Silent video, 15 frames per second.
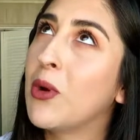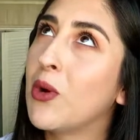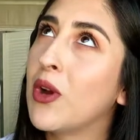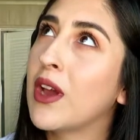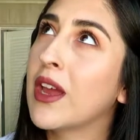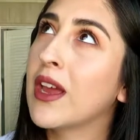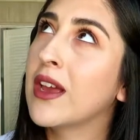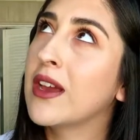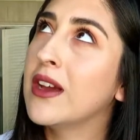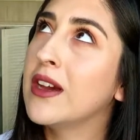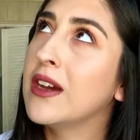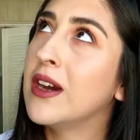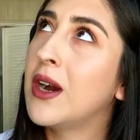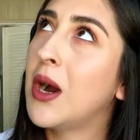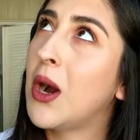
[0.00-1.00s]
boy
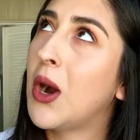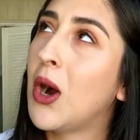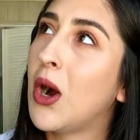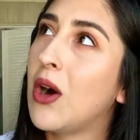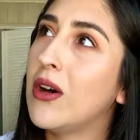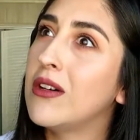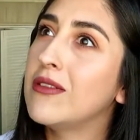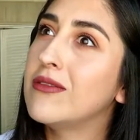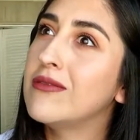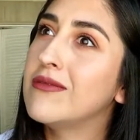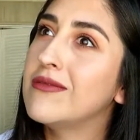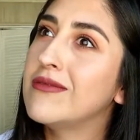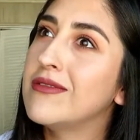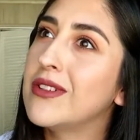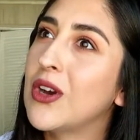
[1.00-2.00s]
haul
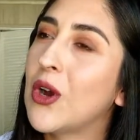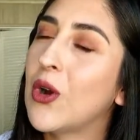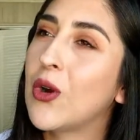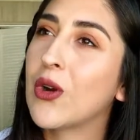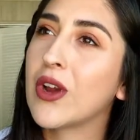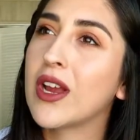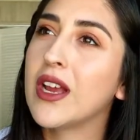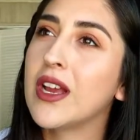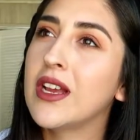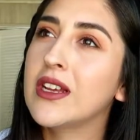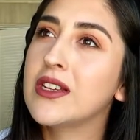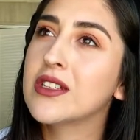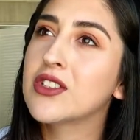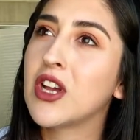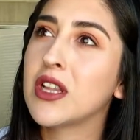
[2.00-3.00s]
or a
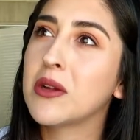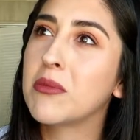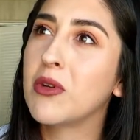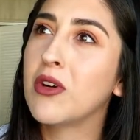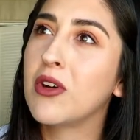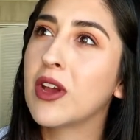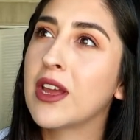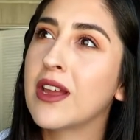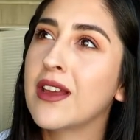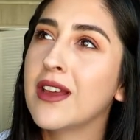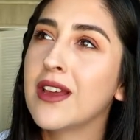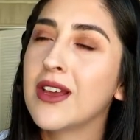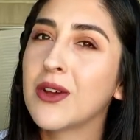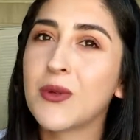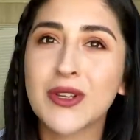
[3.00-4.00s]
toddler boy
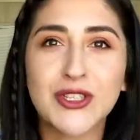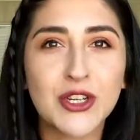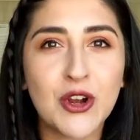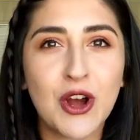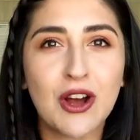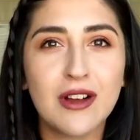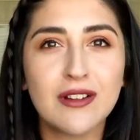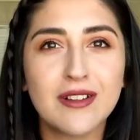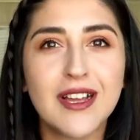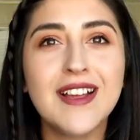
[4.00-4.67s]
winter haul.